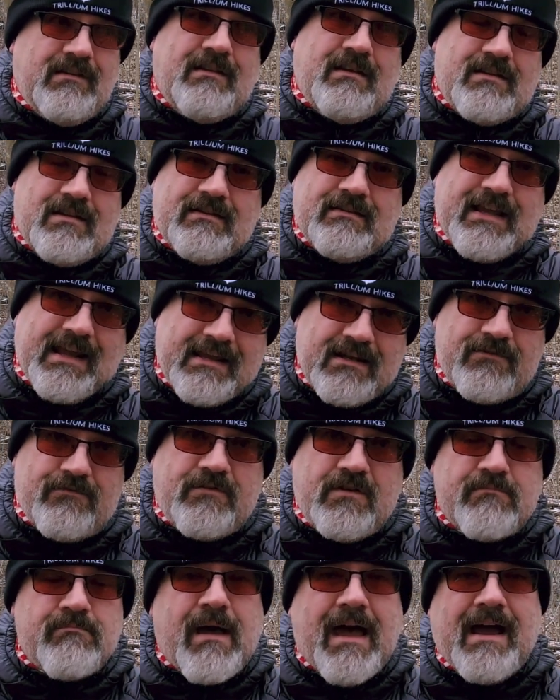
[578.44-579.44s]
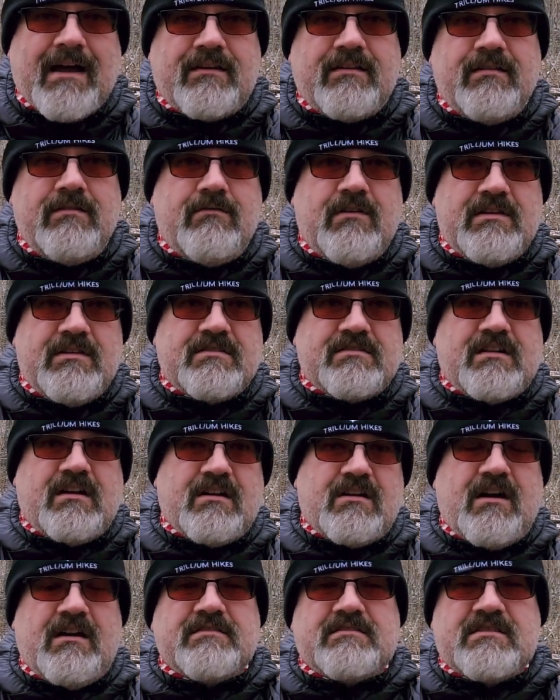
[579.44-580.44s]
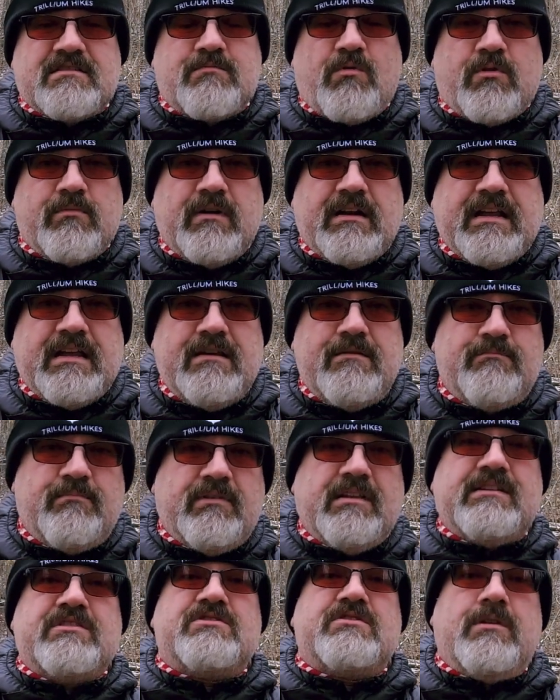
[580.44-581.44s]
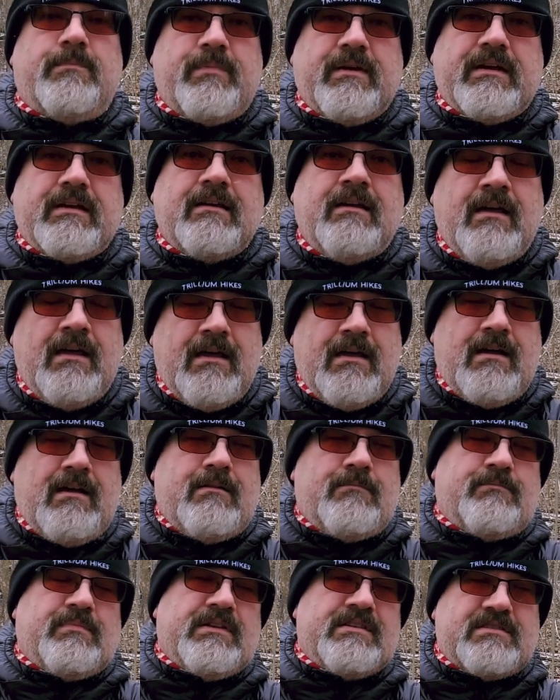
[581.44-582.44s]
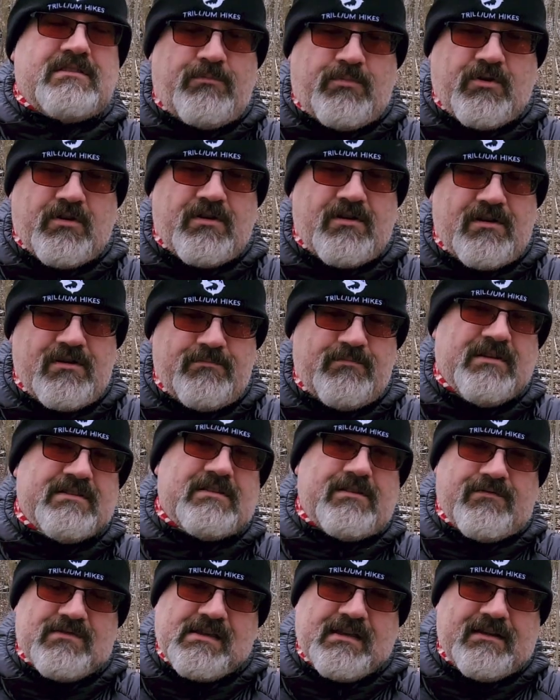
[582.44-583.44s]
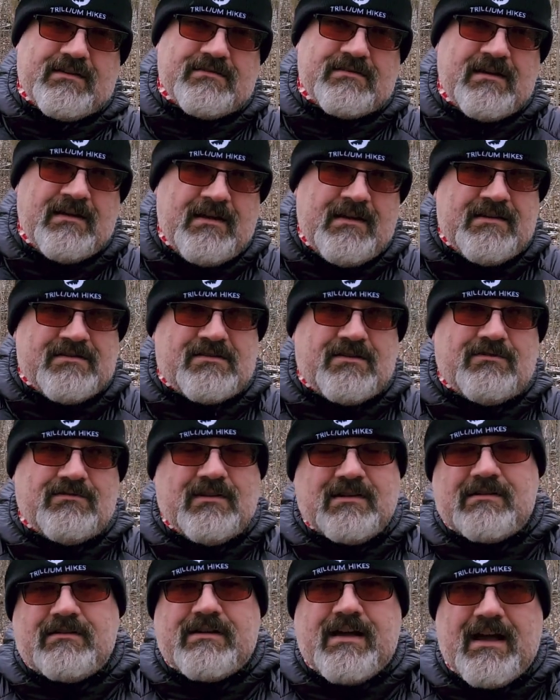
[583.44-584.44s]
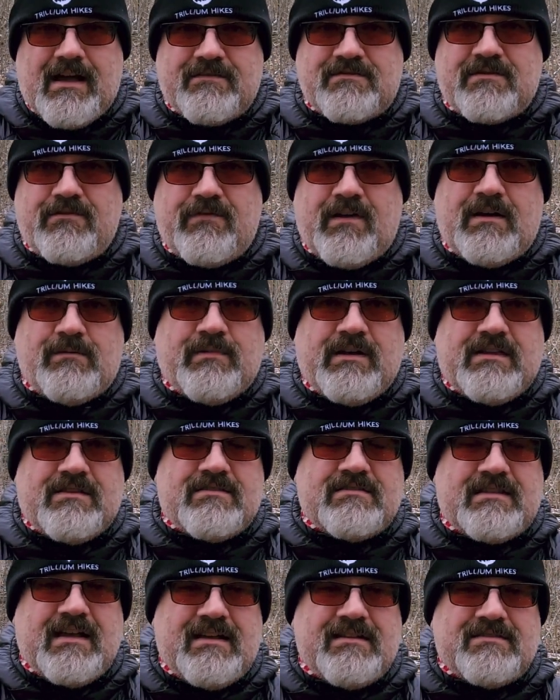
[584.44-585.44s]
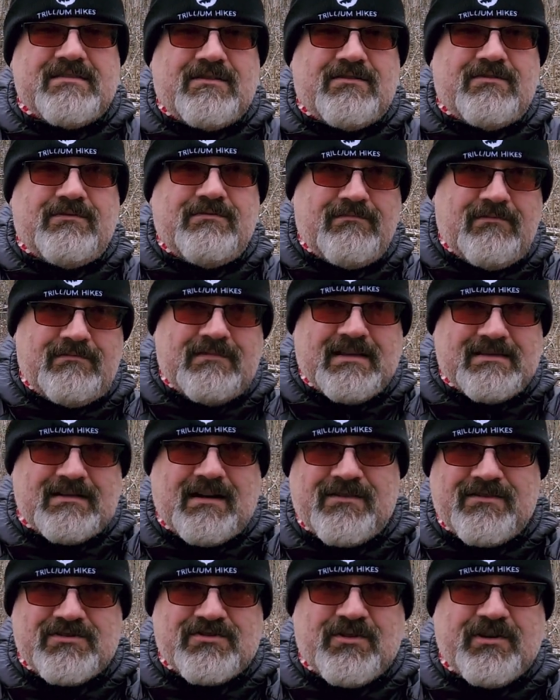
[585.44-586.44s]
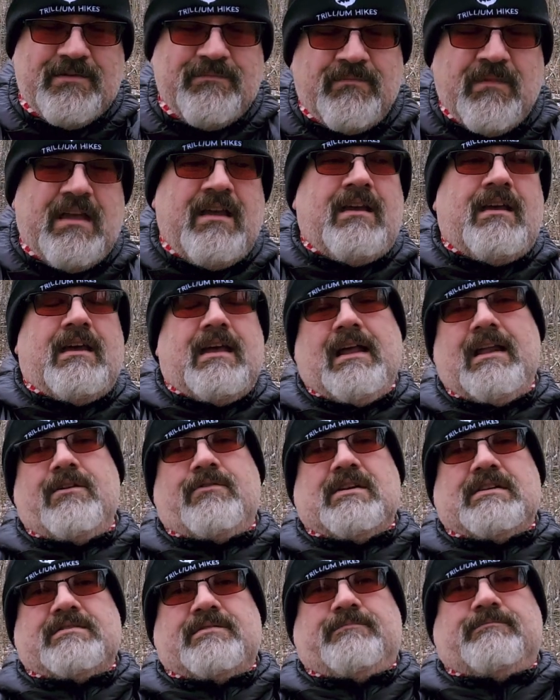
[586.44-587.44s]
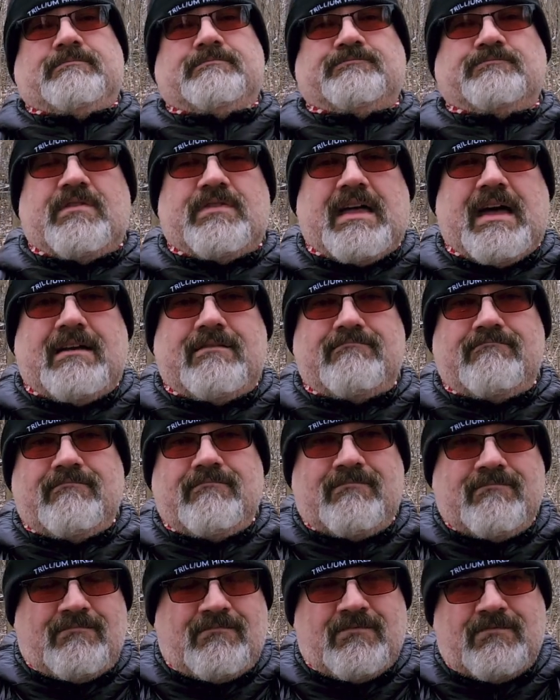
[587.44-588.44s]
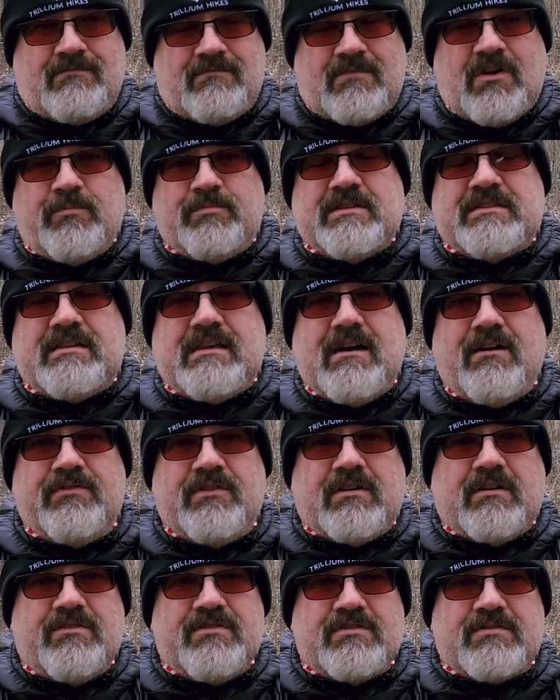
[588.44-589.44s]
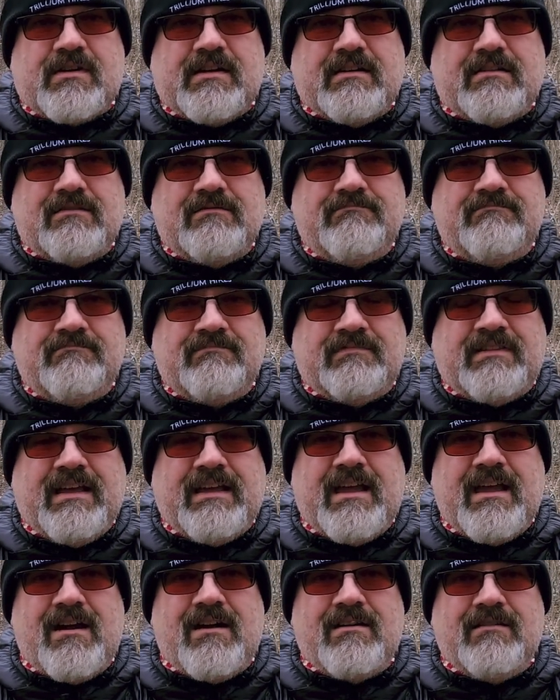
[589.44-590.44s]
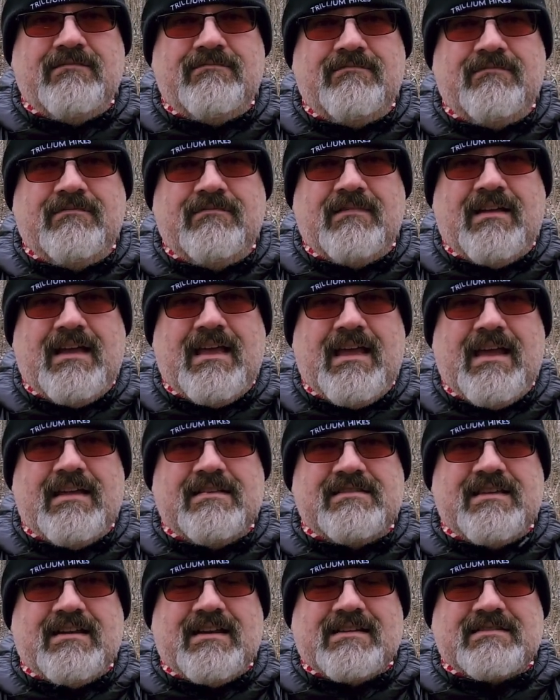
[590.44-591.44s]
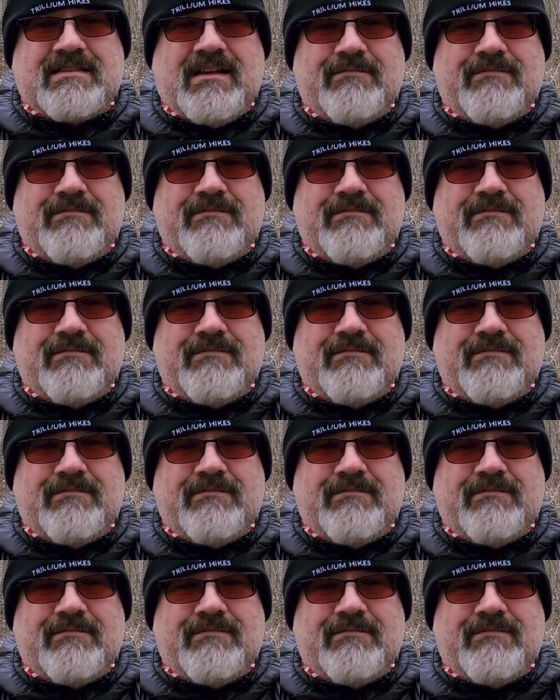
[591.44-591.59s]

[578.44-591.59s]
and a negative impact, and it's going to cost us more money, plus shipping, plus the border, plus everything else. So luckily I have some family in the States, so that's another story. Anyways, with that, hope to see you out there on the trail. Take care and see you next